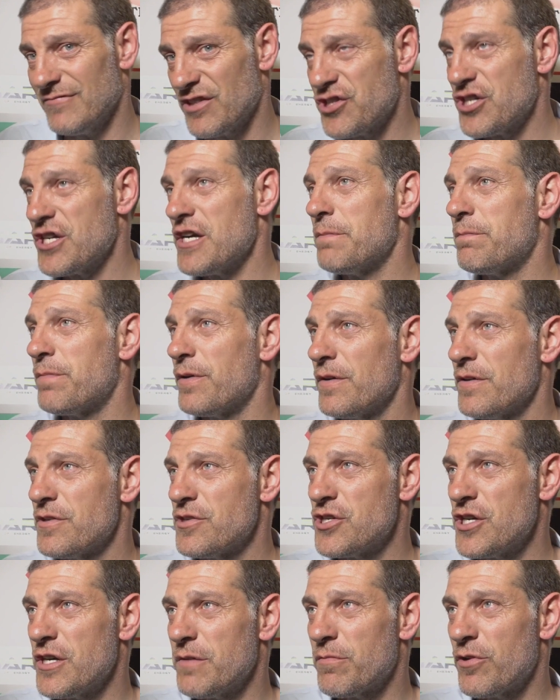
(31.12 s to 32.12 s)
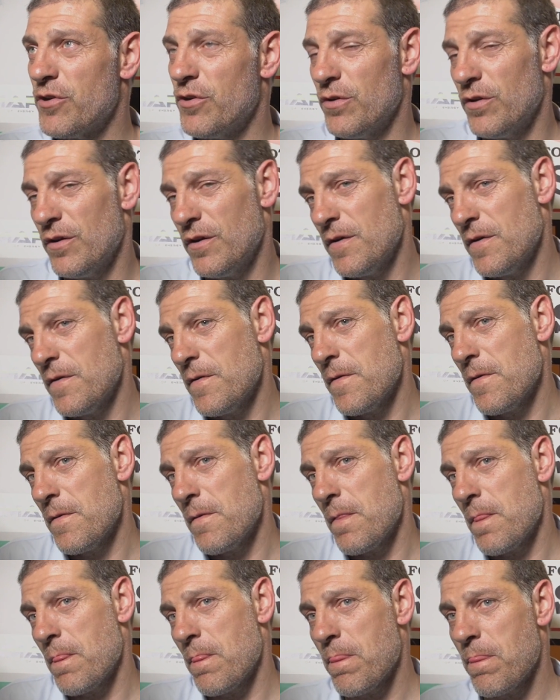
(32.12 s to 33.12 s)
cheap goal.
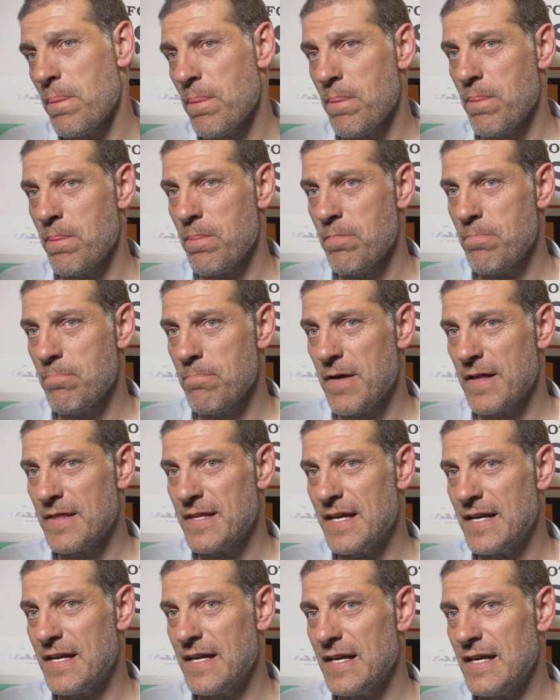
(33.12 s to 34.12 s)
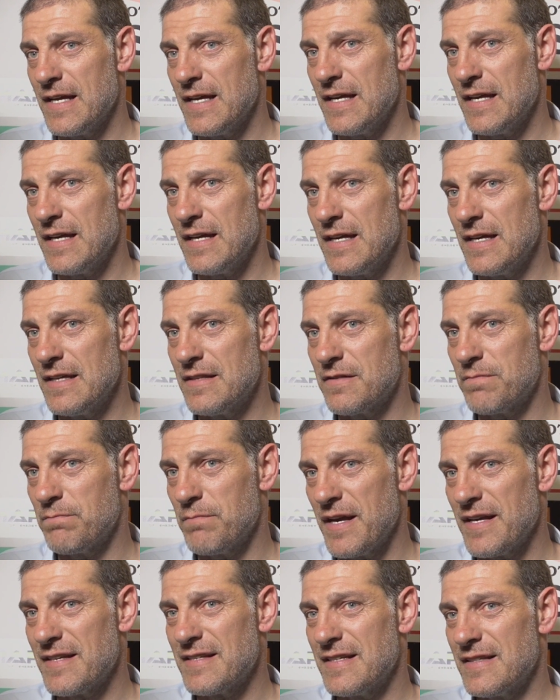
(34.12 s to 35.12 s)
But then it
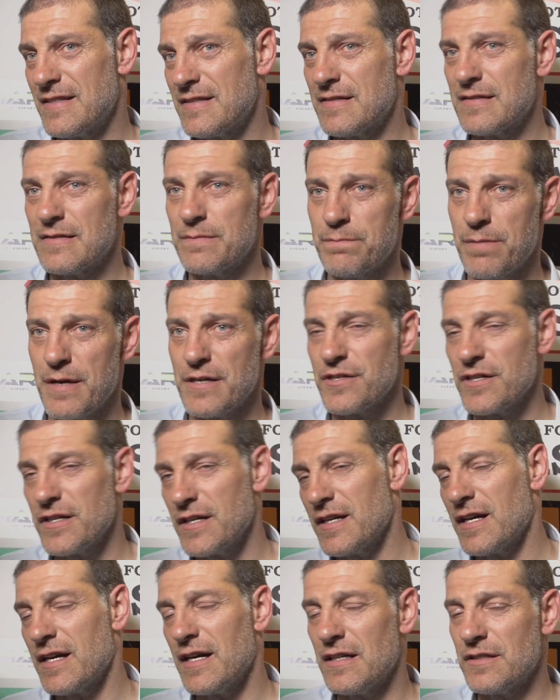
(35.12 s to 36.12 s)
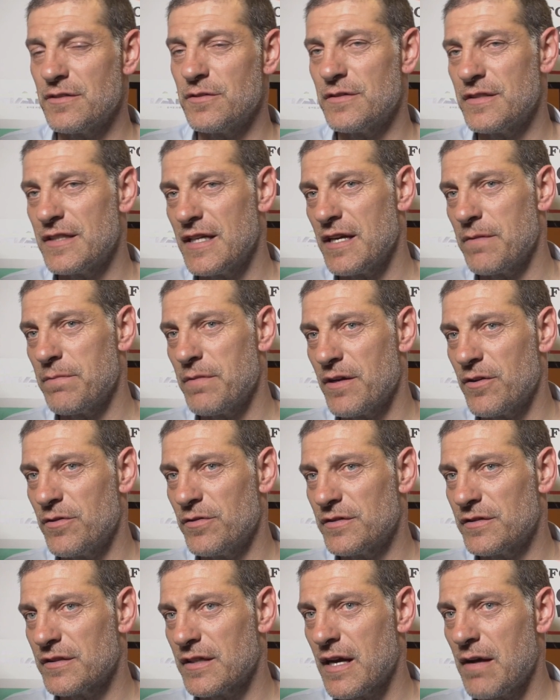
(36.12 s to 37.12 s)
makes it especially hard to take
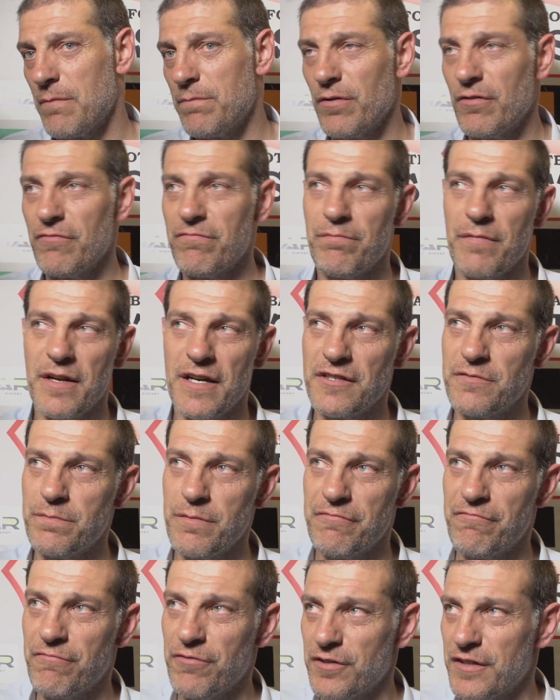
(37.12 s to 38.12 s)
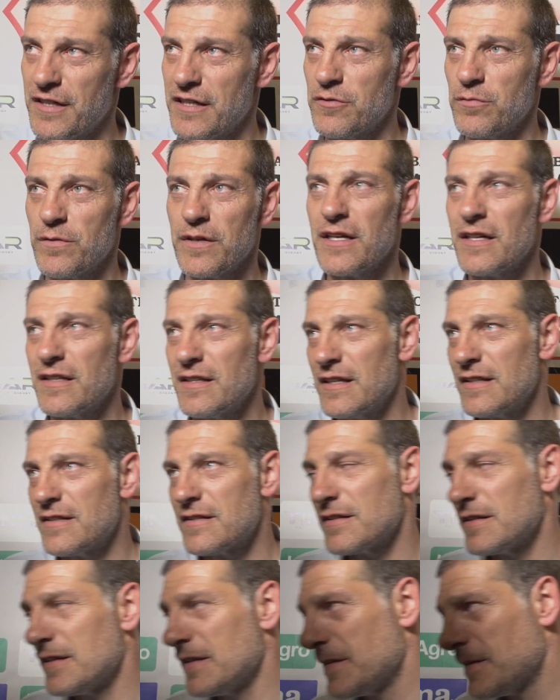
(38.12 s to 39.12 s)
because a couple of minutes before that we had that
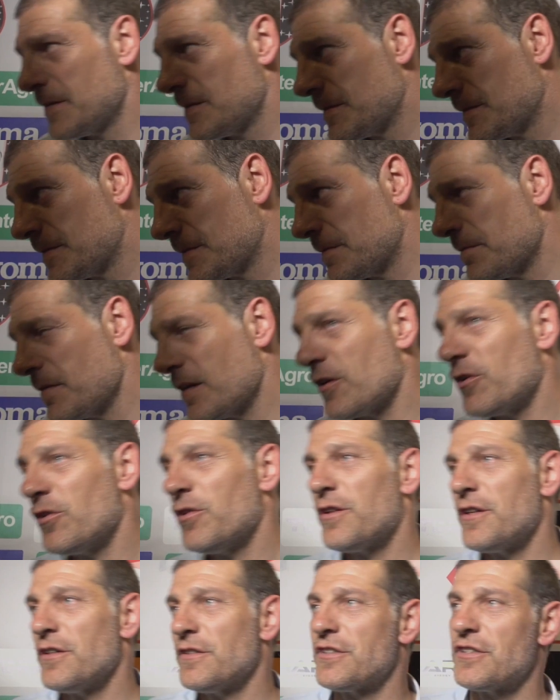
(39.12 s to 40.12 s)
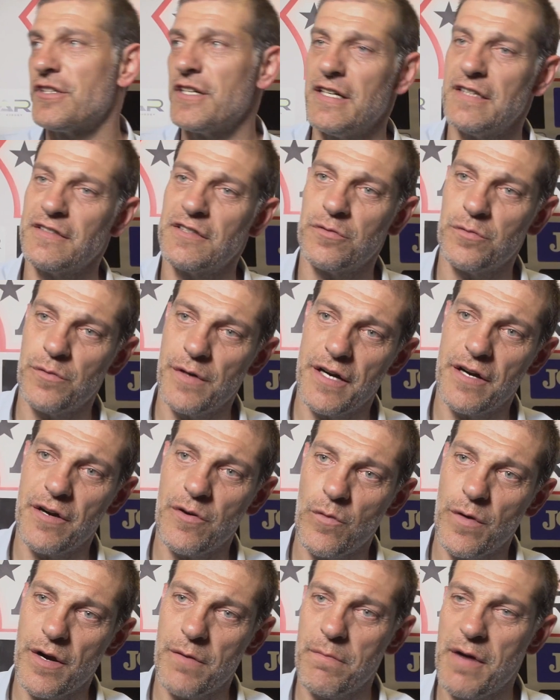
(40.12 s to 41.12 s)
glorious chance where
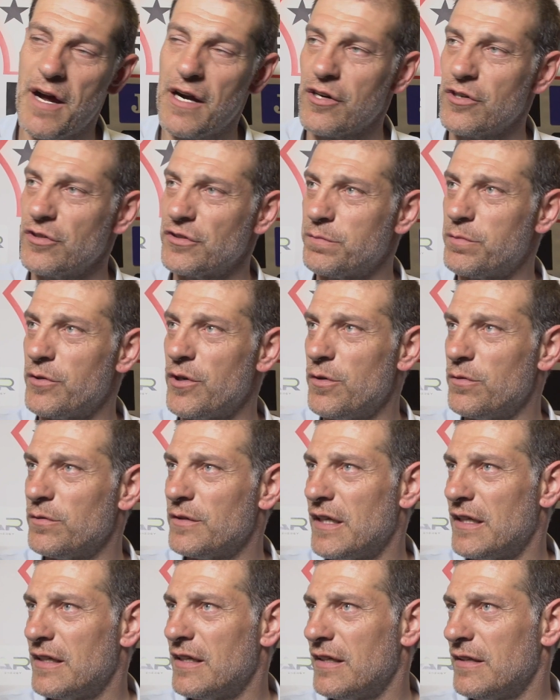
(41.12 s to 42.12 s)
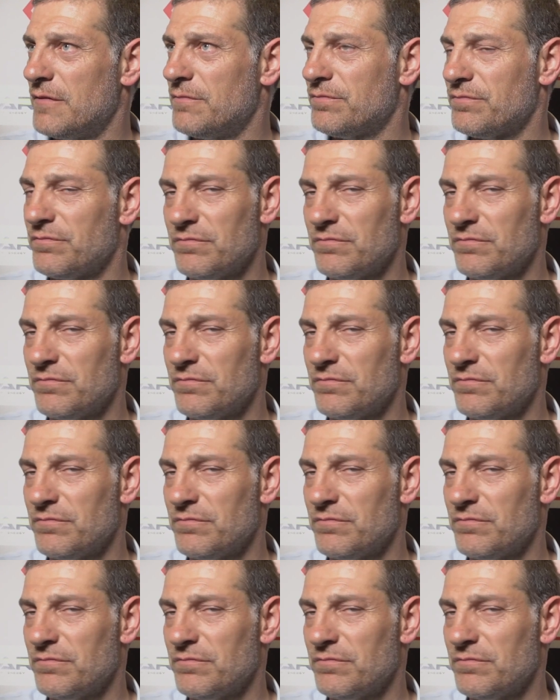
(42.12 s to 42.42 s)
Marcus Brown done a